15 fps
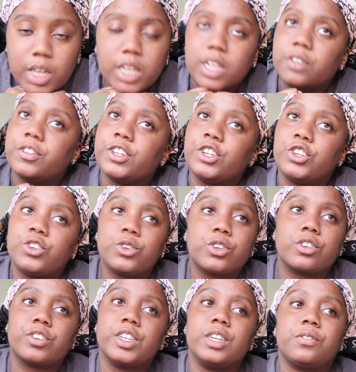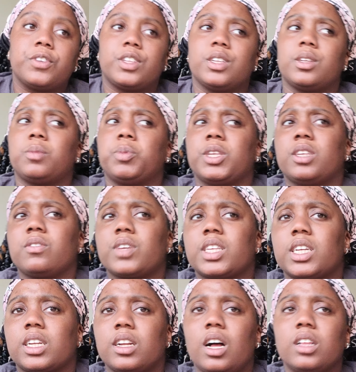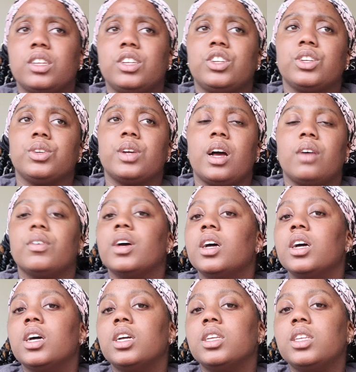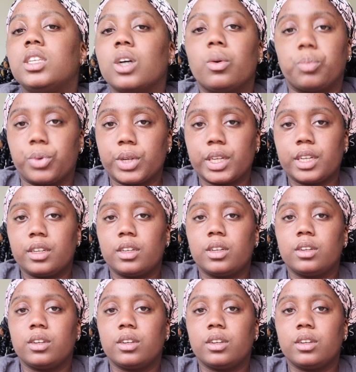If it's jewelry, if it's a specific technology you have, don't bring it.